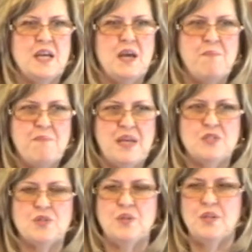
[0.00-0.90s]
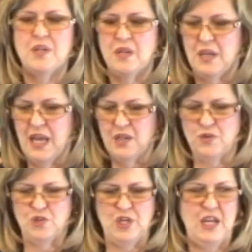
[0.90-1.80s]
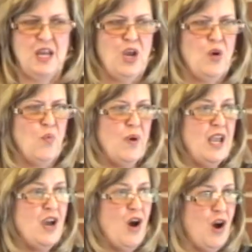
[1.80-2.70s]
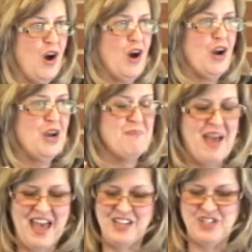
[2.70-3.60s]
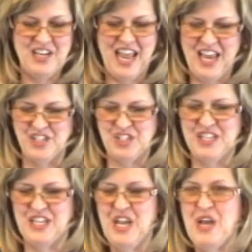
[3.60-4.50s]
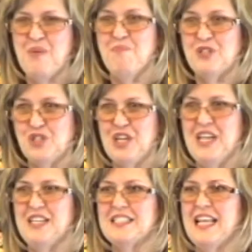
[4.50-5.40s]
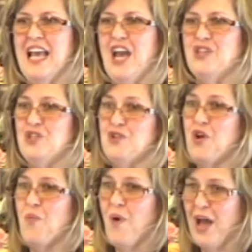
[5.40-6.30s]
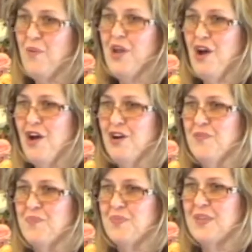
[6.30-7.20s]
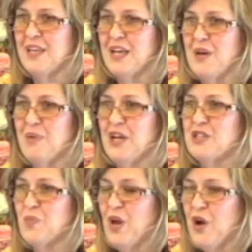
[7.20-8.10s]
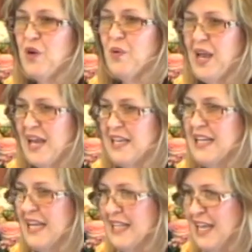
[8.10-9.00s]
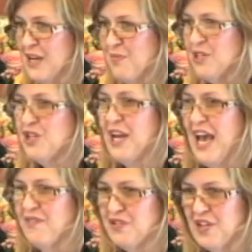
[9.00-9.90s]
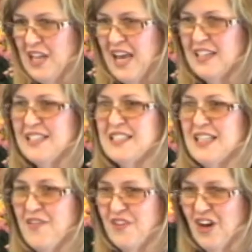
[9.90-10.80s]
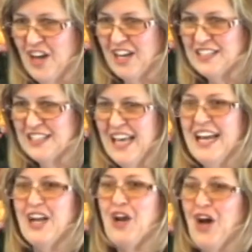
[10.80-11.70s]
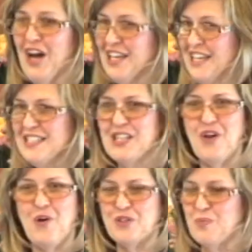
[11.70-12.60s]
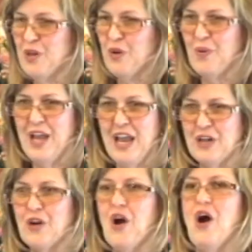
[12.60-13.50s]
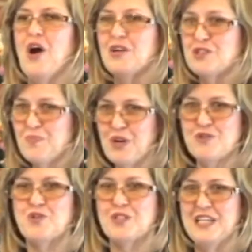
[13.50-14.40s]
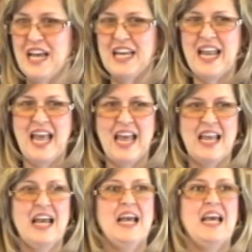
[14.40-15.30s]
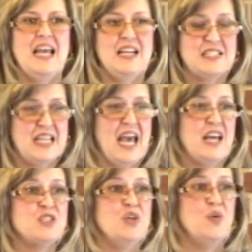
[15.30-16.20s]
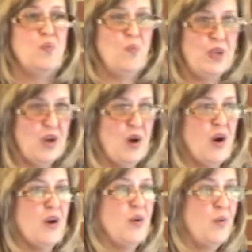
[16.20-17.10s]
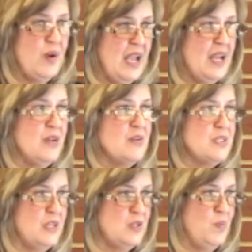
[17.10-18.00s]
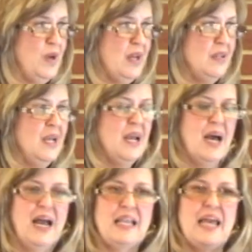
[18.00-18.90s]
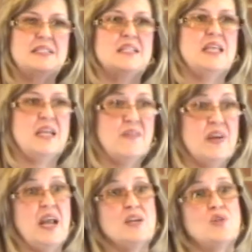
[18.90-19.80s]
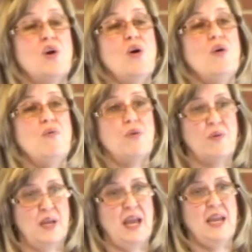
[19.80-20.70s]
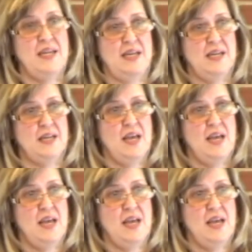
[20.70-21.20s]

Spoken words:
mental energy. We are imagination machines. And do you know why we are? Because we are created in the image and after the likeness of God. God is the ultimate creator. Our spiritual DNA is that we are creators as well. I like to think of it as co-creating